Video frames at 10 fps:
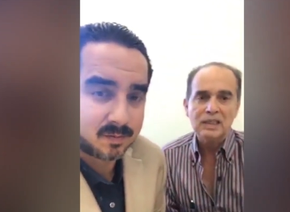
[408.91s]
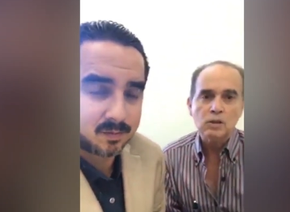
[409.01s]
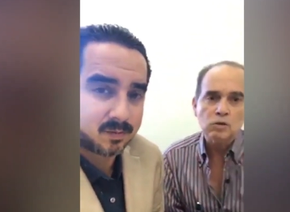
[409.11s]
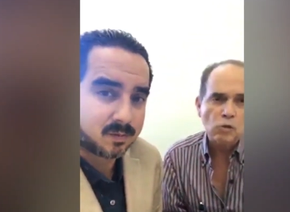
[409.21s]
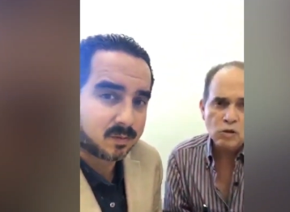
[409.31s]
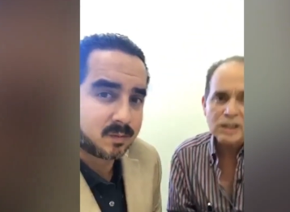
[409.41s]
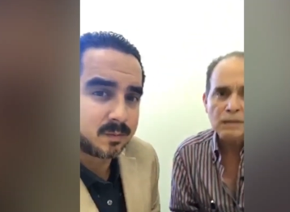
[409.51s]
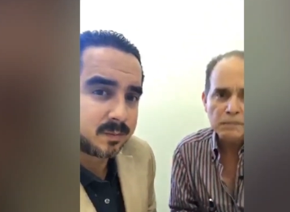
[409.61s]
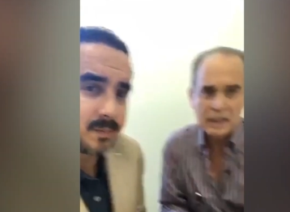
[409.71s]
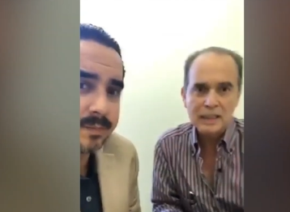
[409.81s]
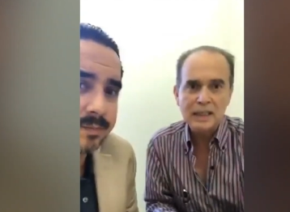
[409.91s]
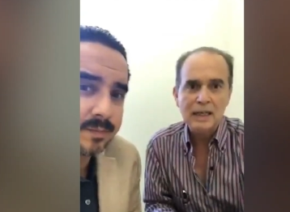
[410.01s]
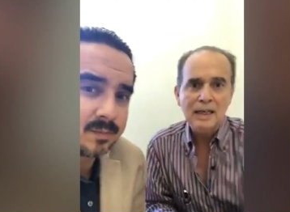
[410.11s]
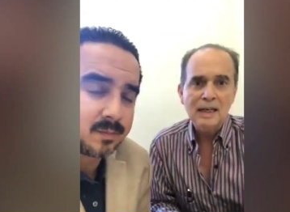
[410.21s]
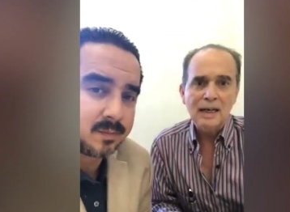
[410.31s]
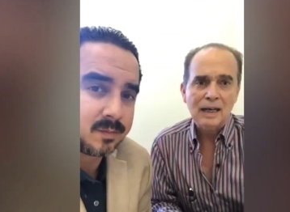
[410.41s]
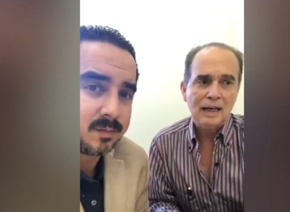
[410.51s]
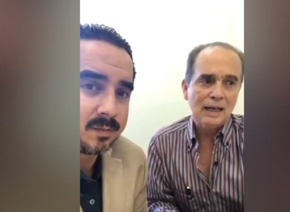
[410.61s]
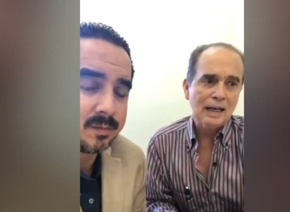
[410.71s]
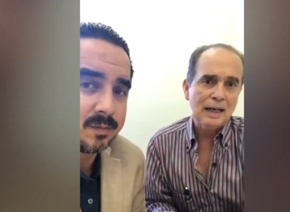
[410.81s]
Speaker 1: in this social media
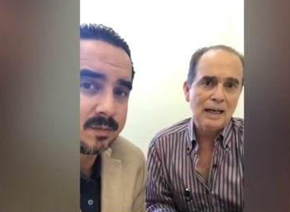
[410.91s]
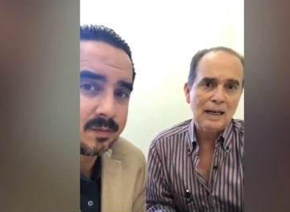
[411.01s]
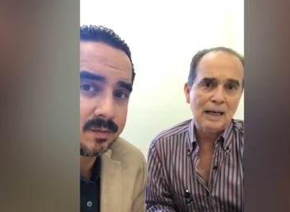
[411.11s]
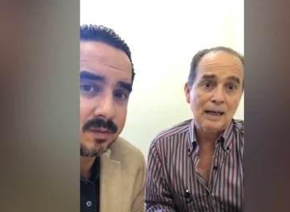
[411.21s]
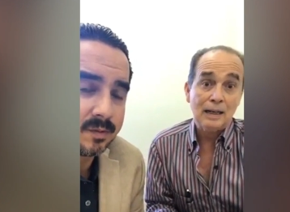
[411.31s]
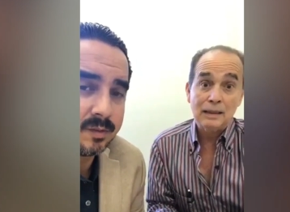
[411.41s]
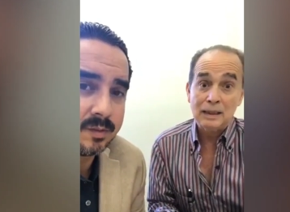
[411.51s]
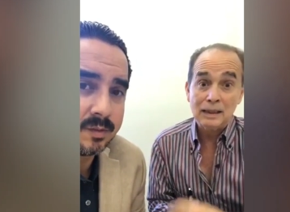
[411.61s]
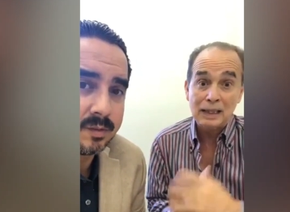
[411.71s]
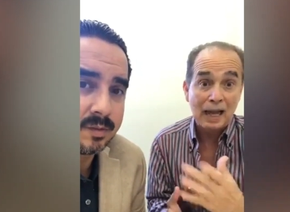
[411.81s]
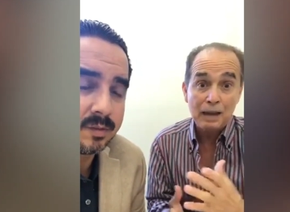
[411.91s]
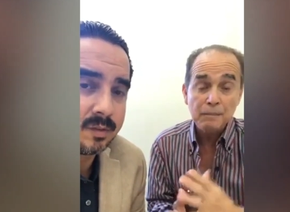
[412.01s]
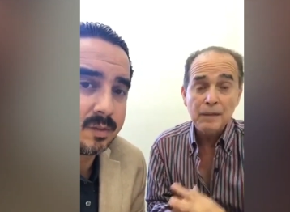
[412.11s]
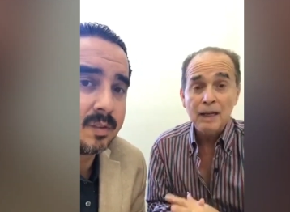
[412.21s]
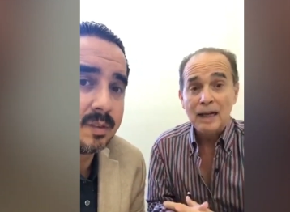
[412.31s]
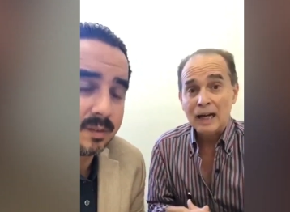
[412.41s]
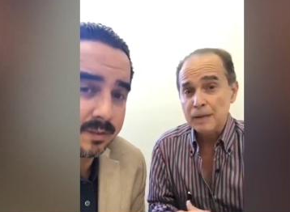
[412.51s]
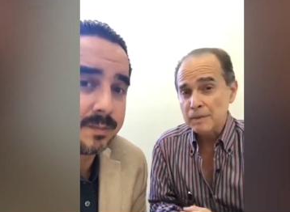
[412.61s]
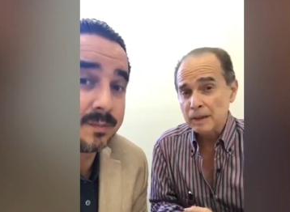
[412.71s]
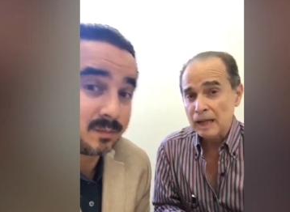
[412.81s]
uh, time
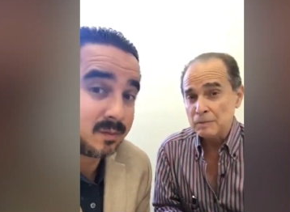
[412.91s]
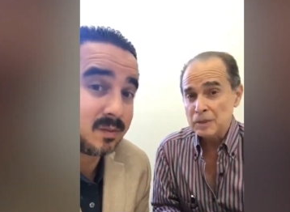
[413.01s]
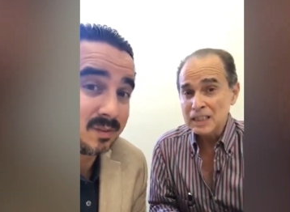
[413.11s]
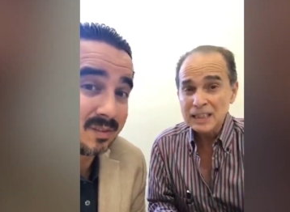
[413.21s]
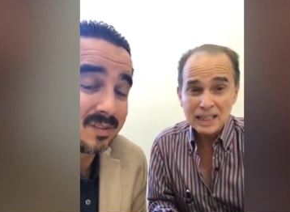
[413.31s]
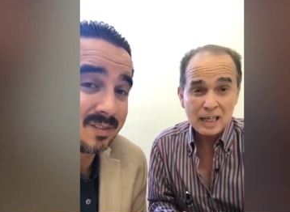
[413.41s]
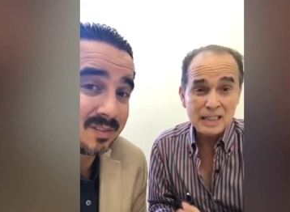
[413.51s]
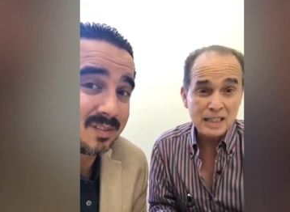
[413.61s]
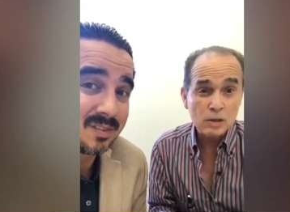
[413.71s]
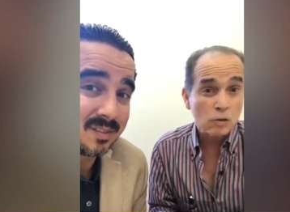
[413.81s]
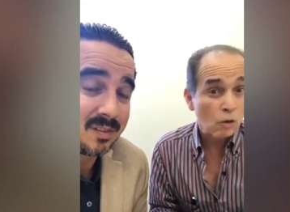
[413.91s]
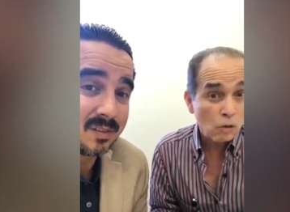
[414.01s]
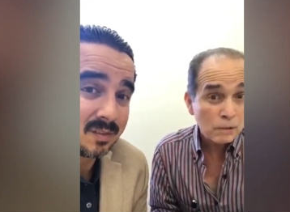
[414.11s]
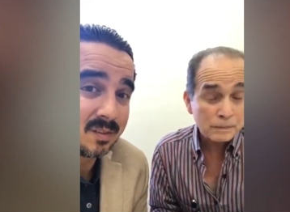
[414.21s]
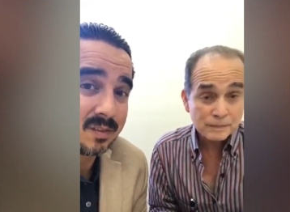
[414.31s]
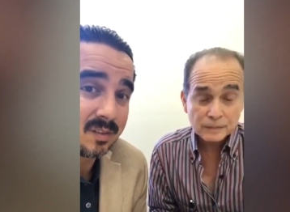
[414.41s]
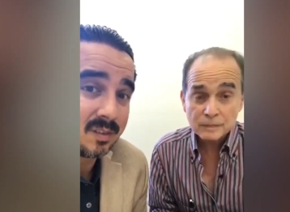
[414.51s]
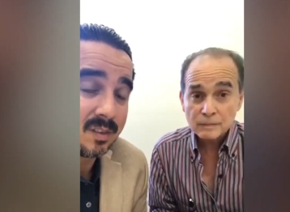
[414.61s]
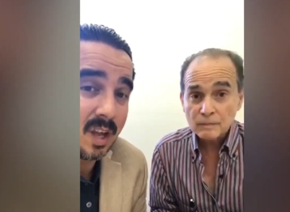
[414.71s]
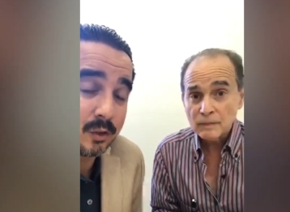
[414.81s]
I'm I'm 68 years old
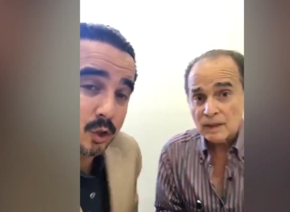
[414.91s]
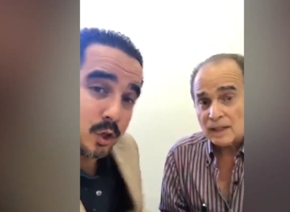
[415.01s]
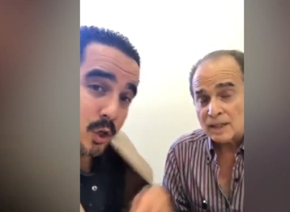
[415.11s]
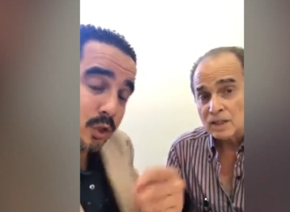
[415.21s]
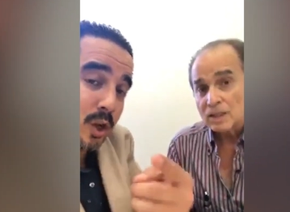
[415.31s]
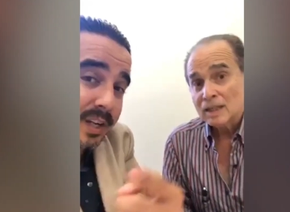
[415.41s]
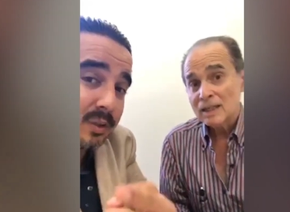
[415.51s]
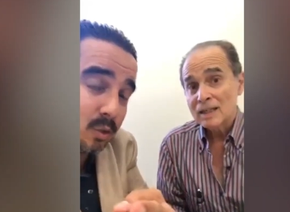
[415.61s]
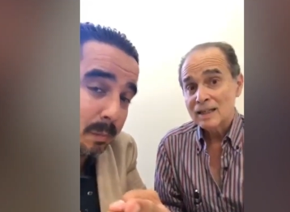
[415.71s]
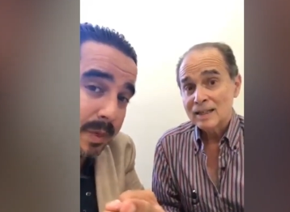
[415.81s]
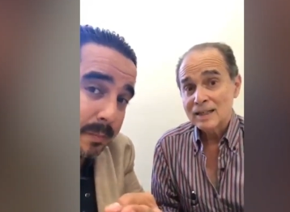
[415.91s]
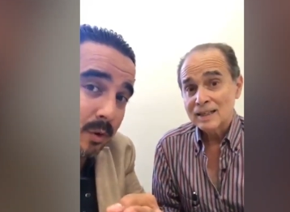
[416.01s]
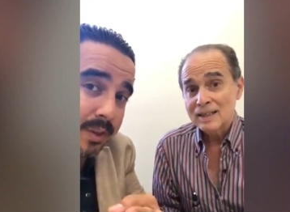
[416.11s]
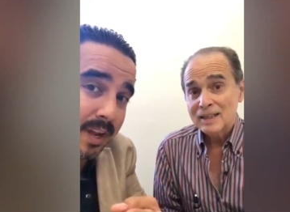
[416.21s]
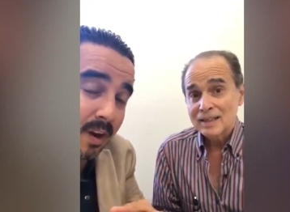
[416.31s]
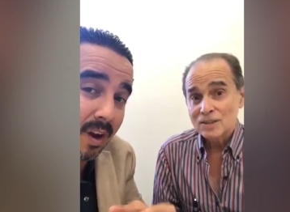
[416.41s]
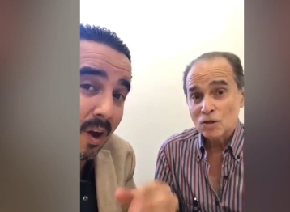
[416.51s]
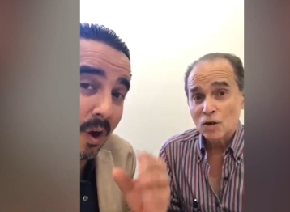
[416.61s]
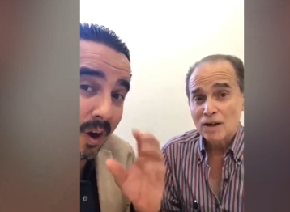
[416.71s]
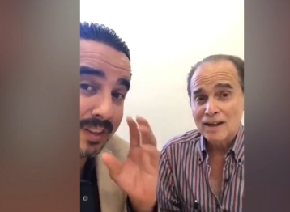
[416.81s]
Speaker 2: yeah, so you're talking to people that
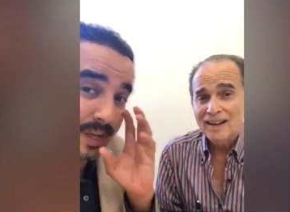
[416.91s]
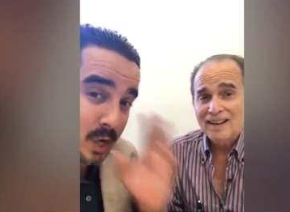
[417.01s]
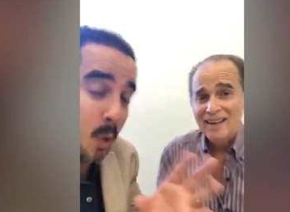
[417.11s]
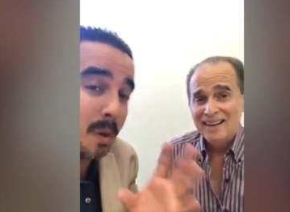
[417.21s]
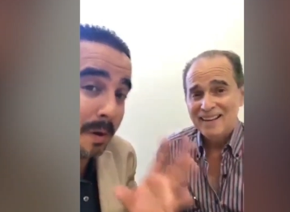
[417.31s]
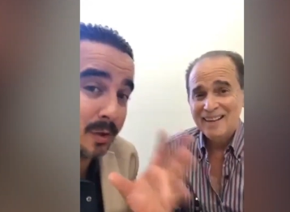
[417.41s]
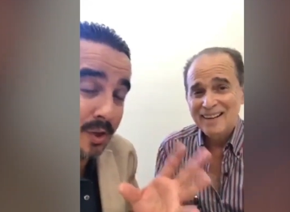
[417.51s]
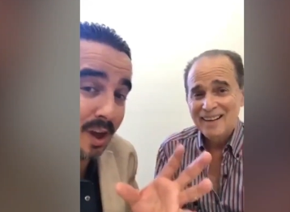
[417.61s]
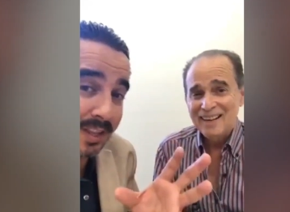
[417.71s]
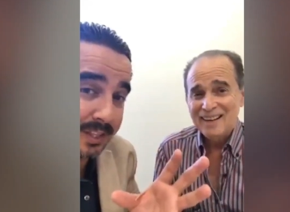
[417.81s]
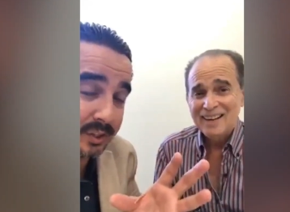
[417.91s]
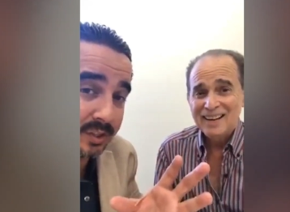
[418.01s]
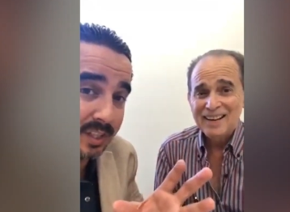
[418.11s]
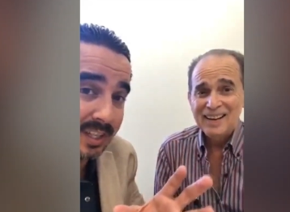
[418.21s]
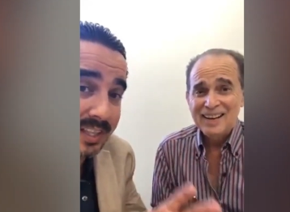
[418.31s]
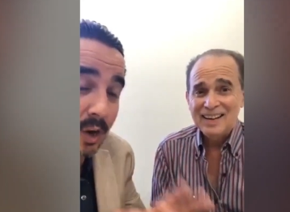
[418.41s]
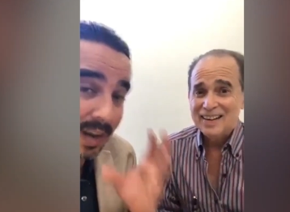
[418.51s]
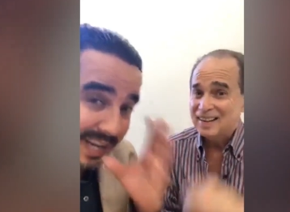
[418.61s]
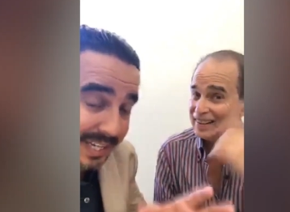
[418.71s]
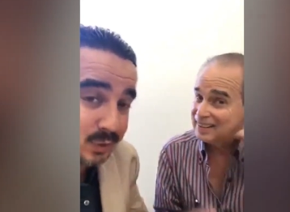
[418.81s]
so, that know about knowledge. They
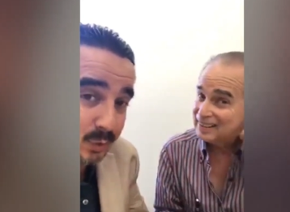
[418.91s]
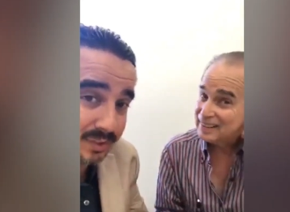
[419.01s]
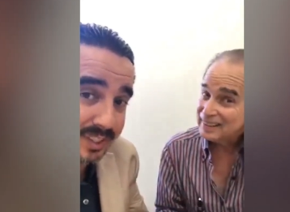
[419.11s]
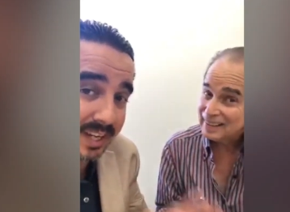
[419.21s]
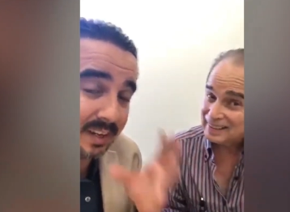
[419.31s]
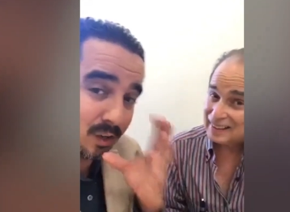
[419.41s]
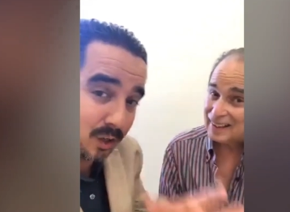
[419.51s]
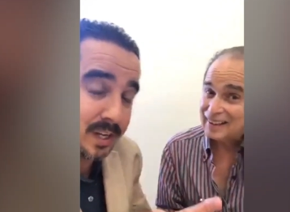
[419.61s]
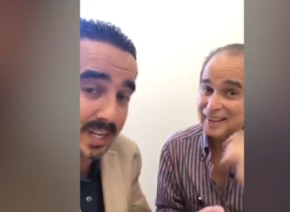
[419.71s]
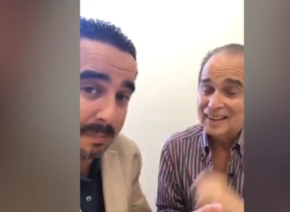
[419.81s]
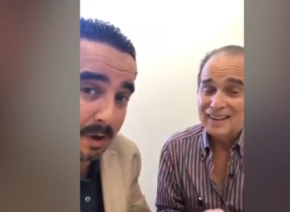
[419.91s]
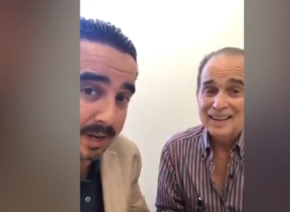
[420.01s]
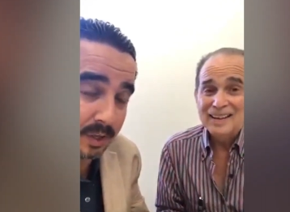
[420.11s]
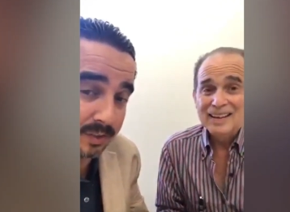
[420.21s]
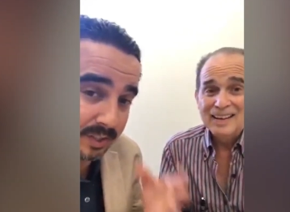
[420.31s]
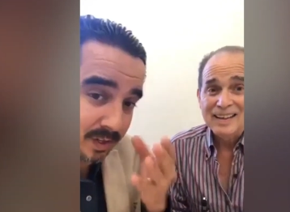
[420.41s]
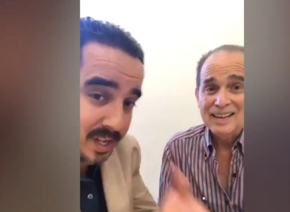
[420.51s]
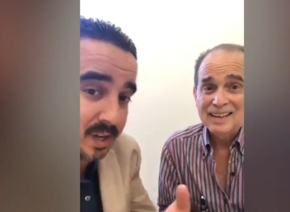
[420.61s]
are interested in yeah. learning about it because they're